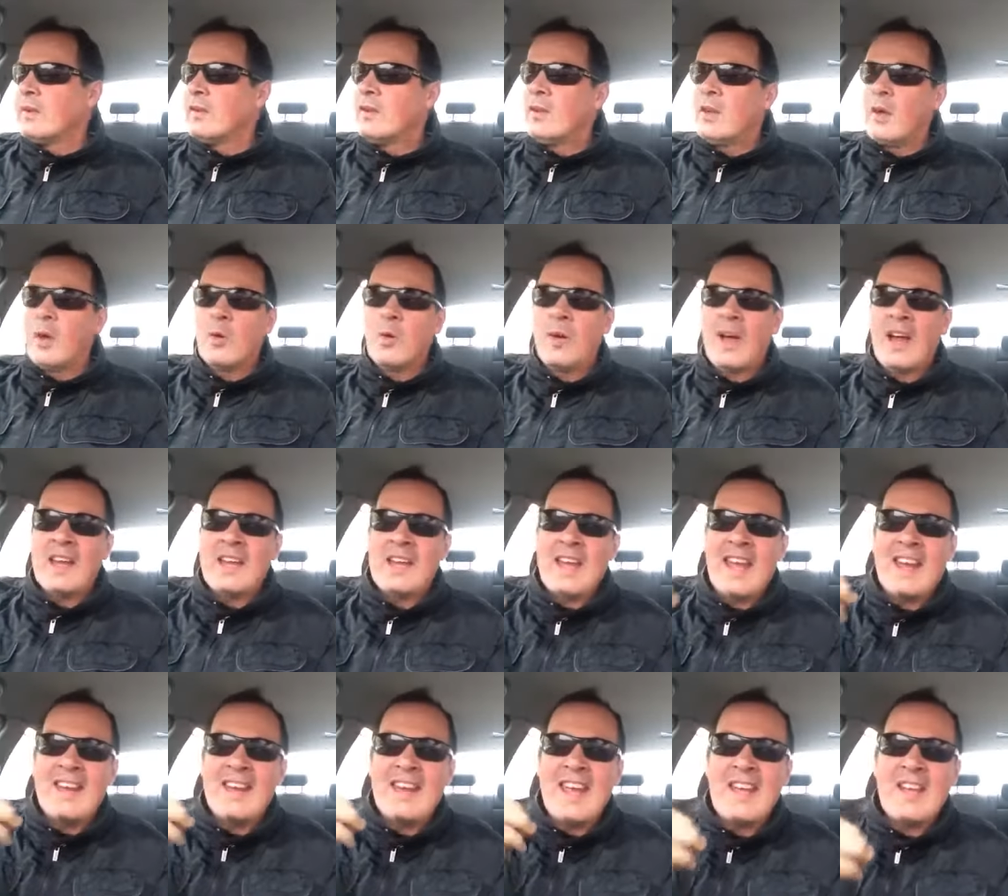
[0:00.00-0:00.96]
You know, and
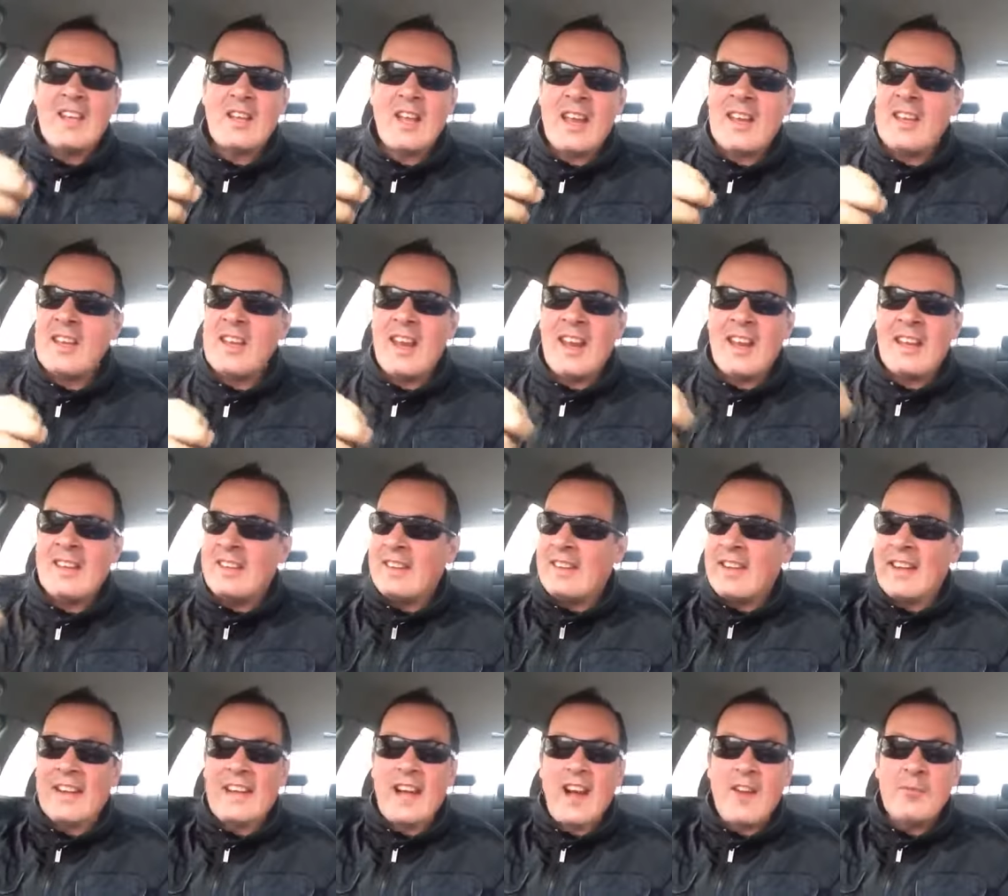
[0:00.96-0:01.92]

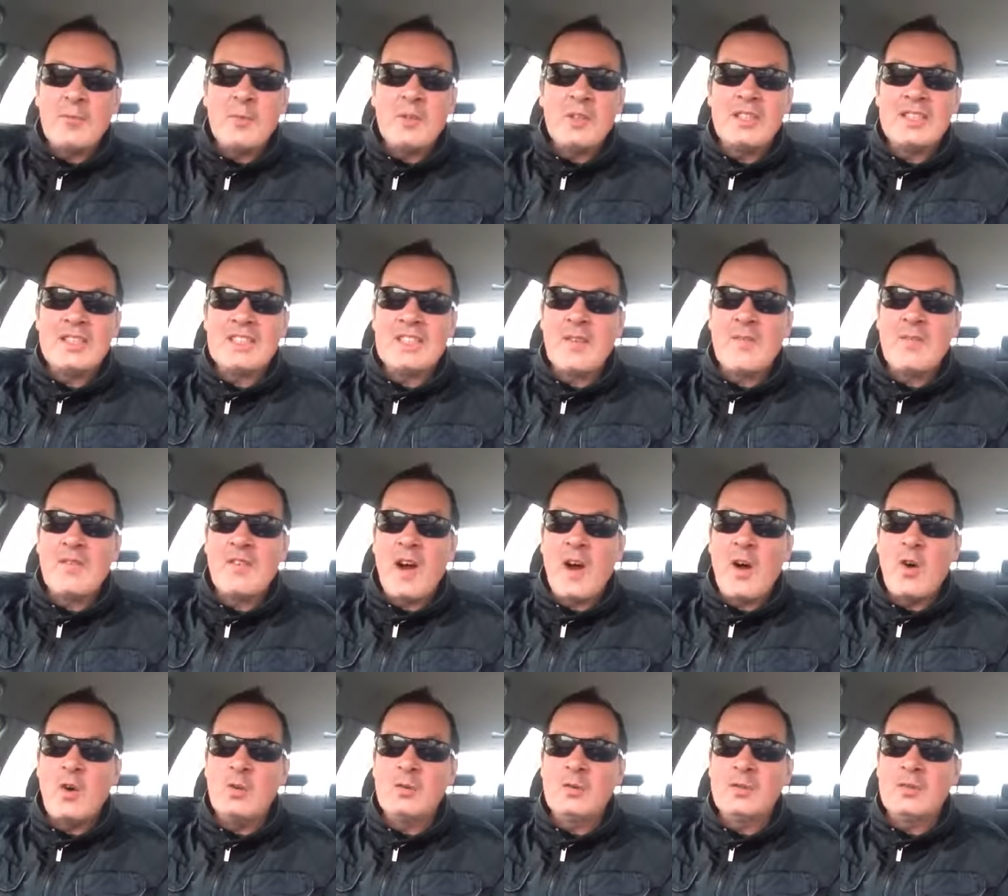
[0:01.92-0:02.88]
the government's
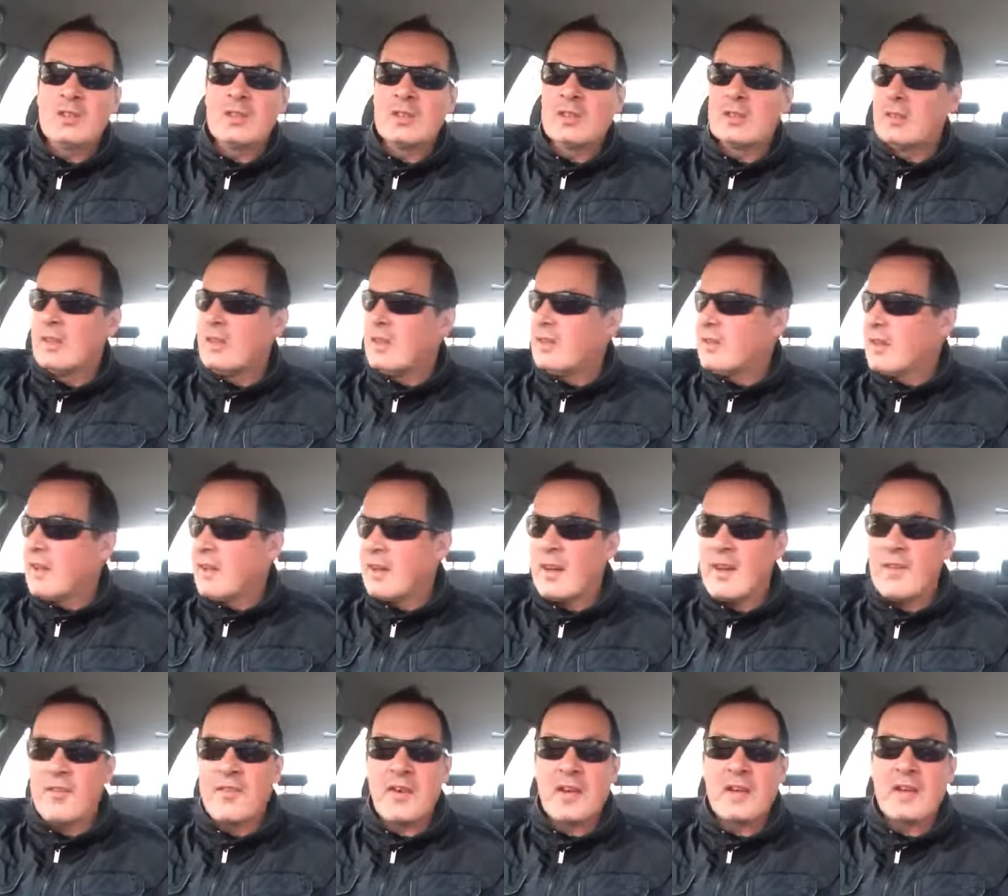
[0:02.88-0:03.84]
involved.
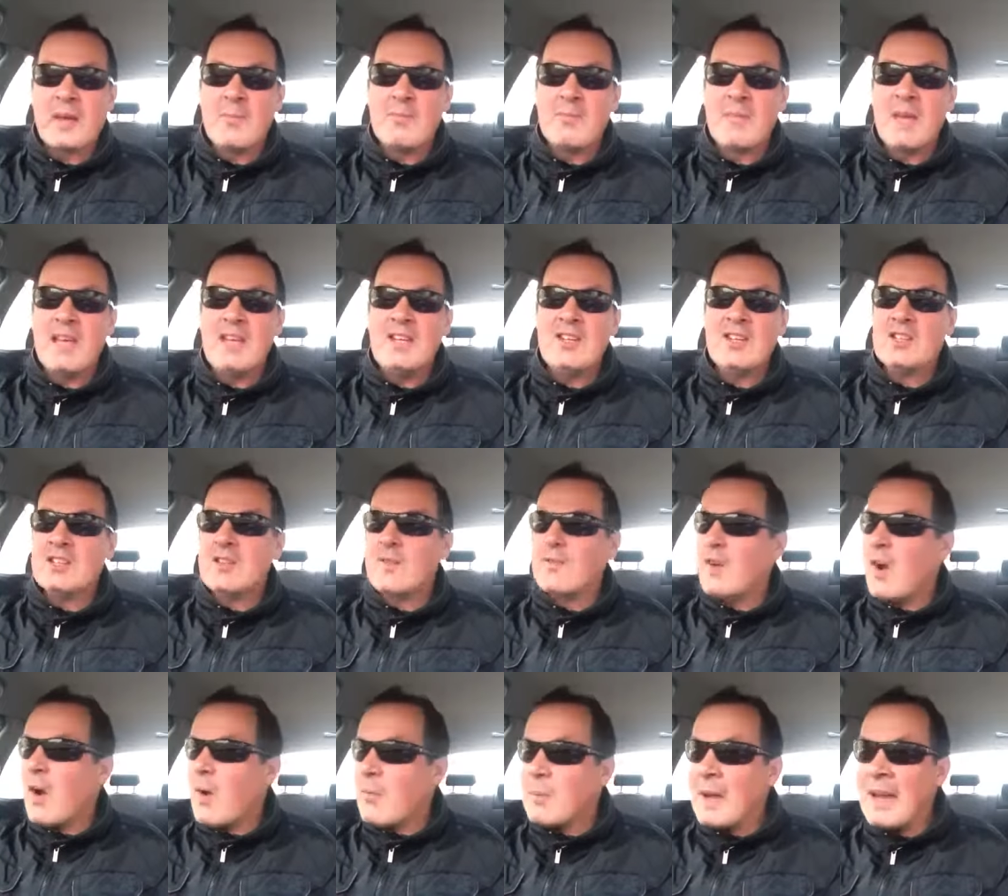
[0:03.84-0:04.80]
The fucking media's
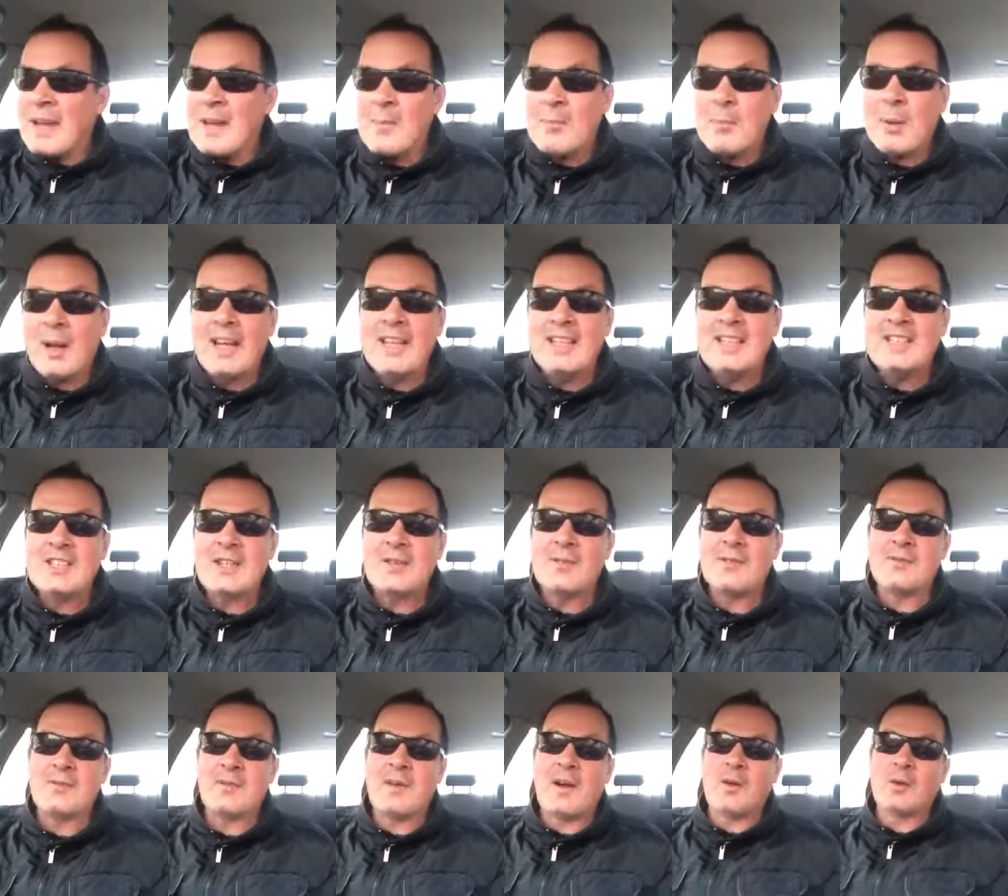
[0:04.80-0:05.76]
involved. And the police
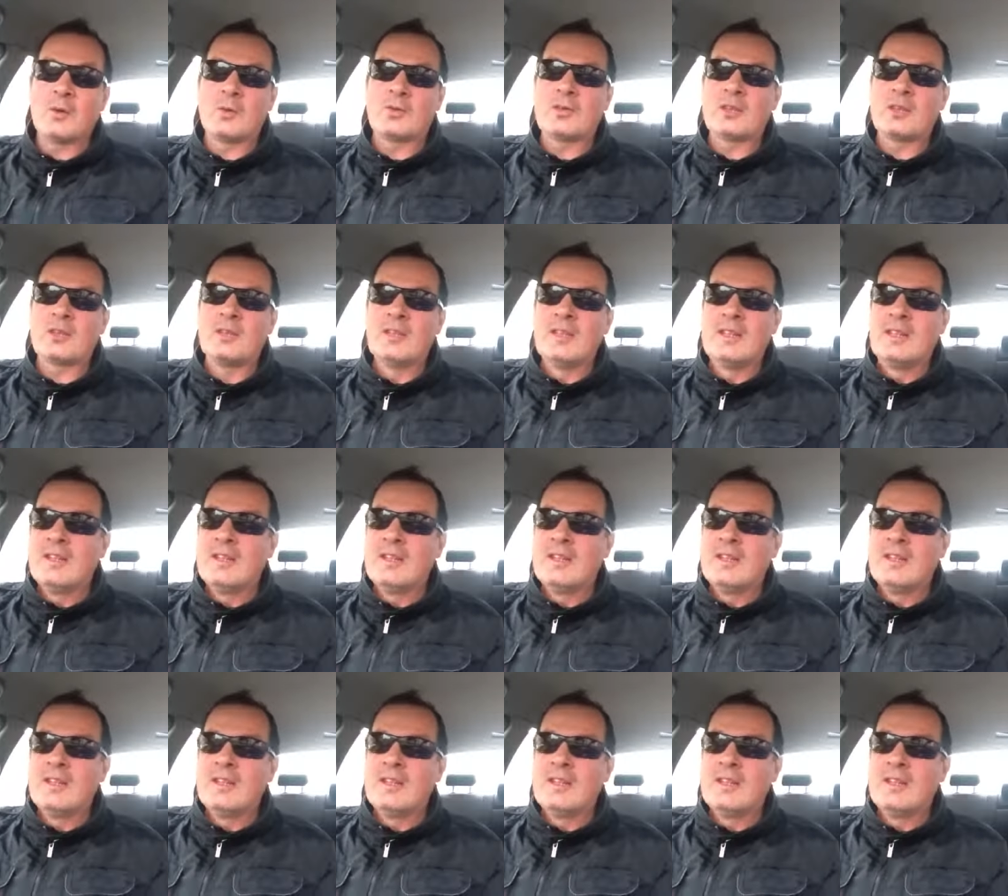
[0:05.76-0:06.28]
involved.